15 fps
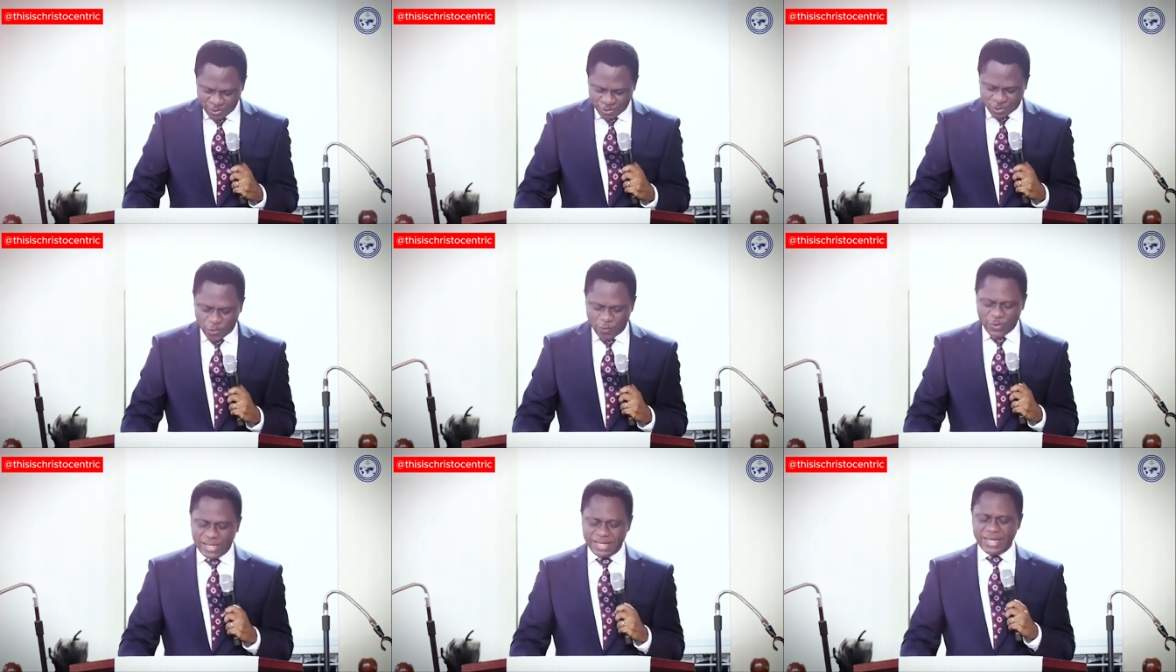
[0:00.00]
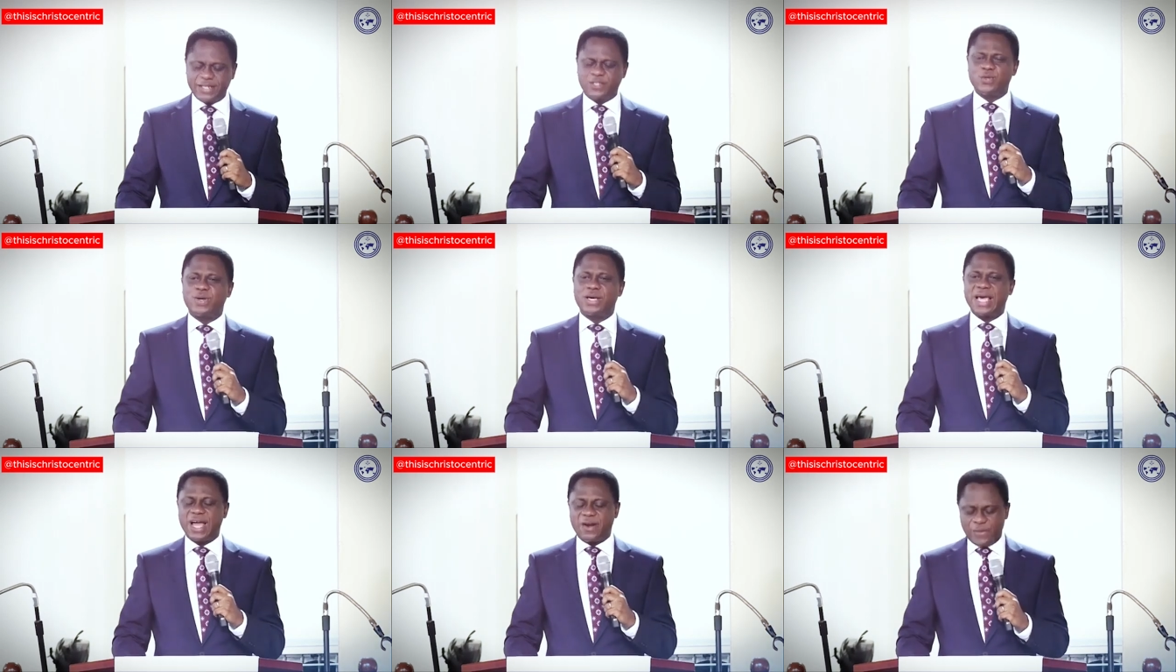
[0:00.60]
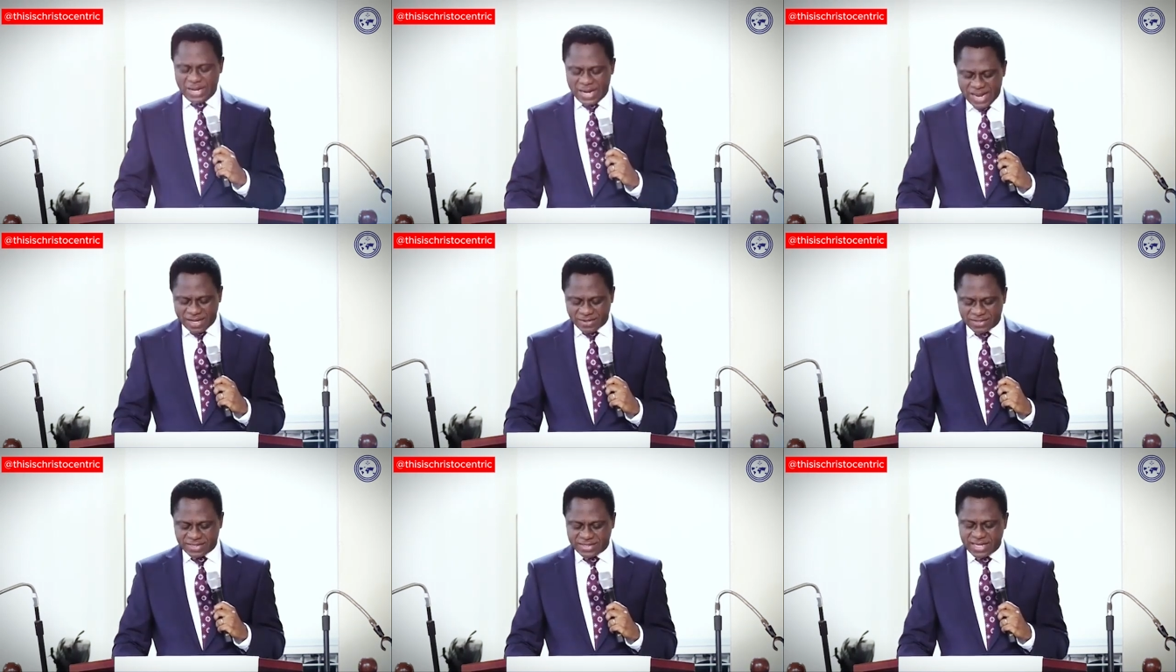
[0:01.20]
So we need to carry
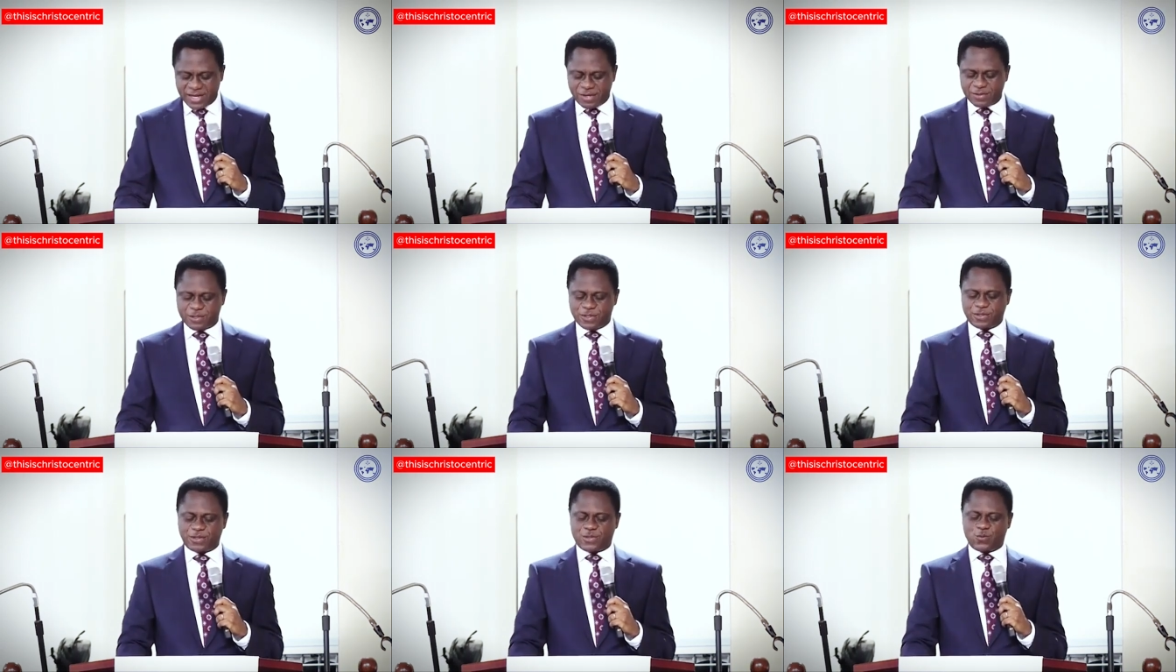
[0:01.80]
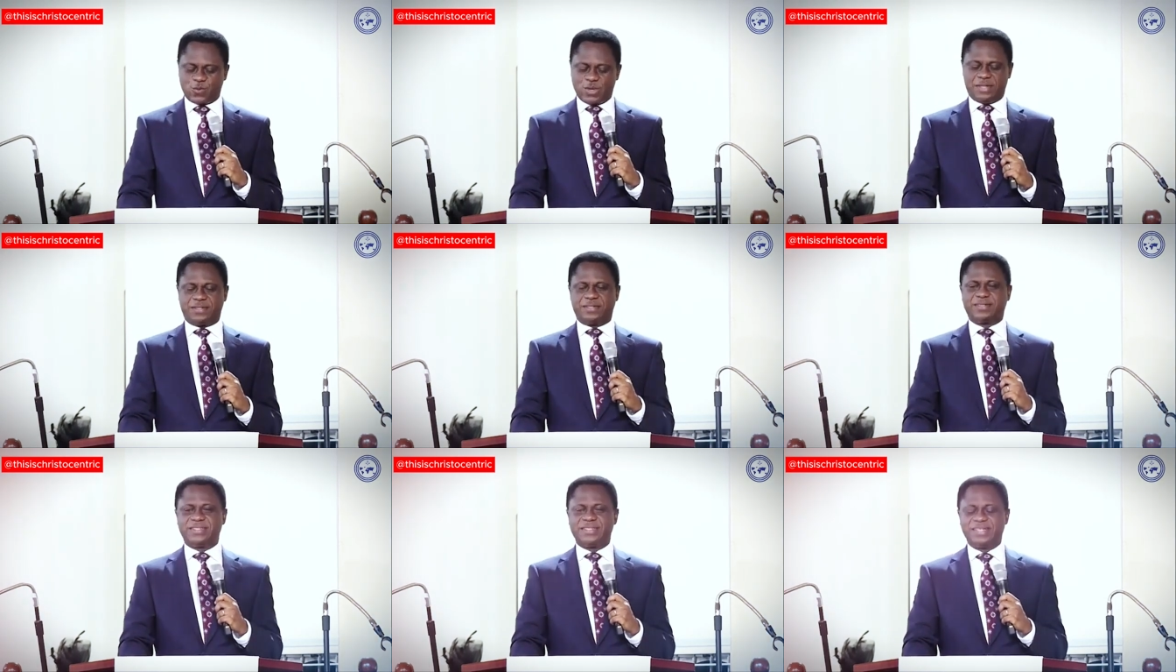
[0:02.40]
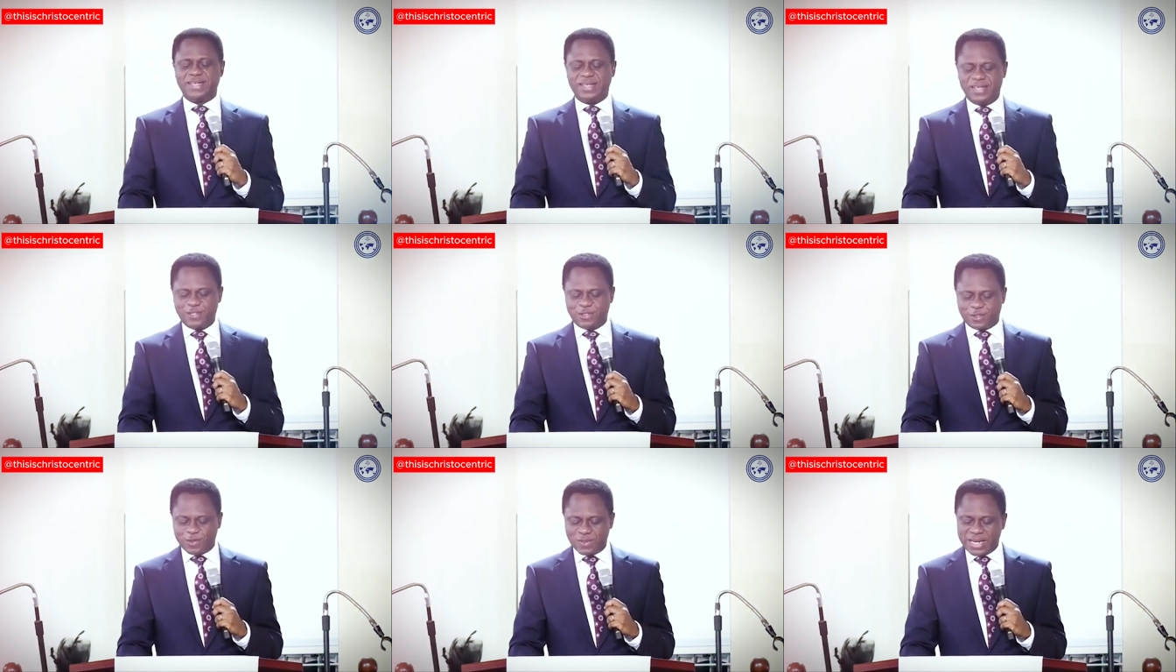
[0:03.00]
ourselves well
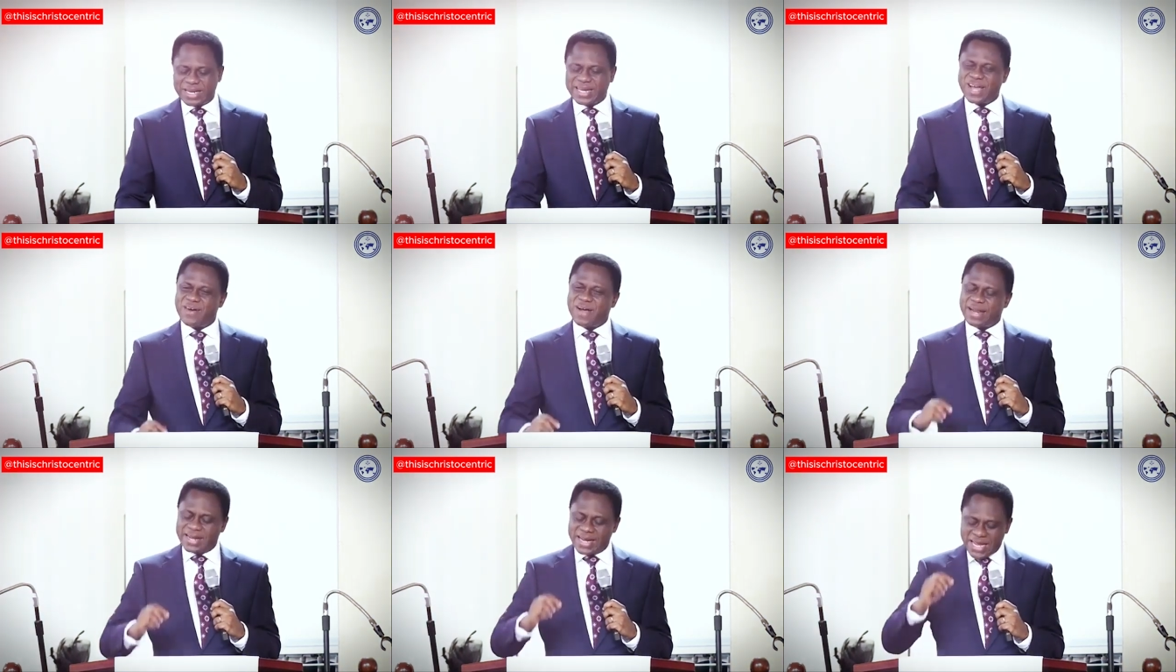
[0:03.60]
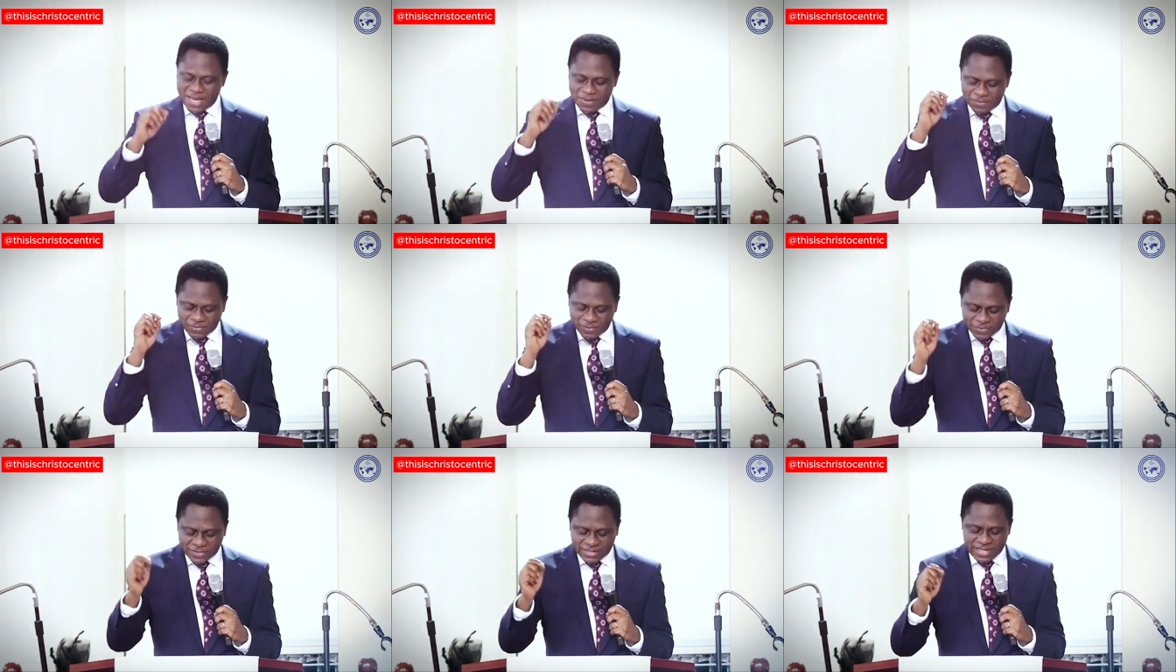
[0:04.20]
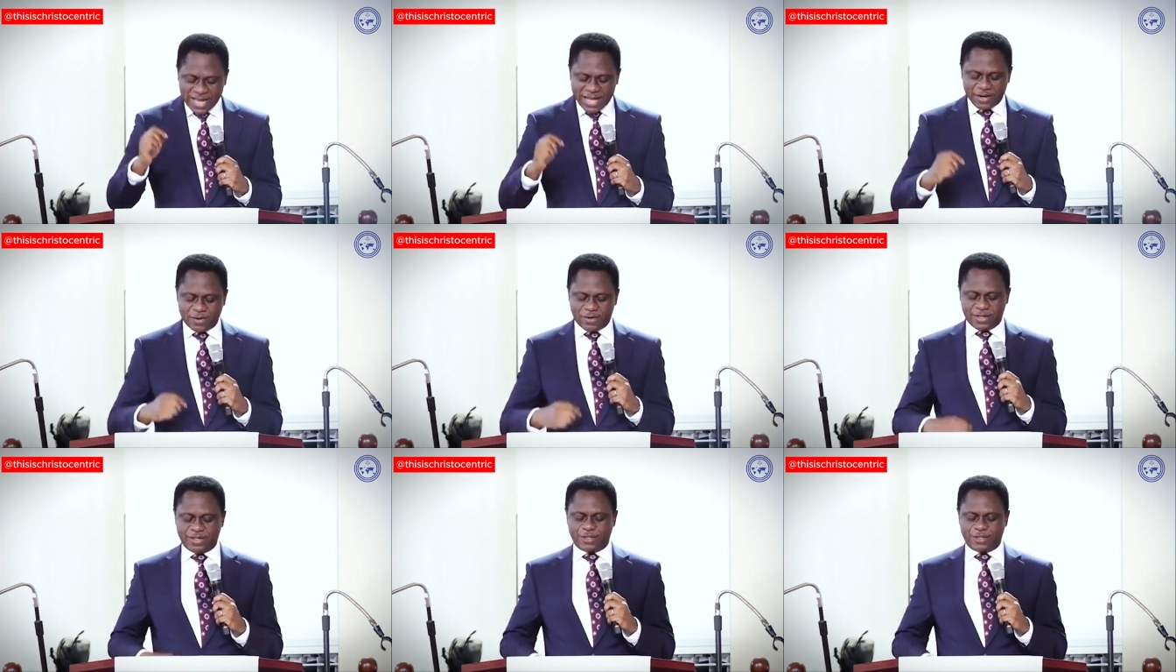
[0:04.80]
so that our names are not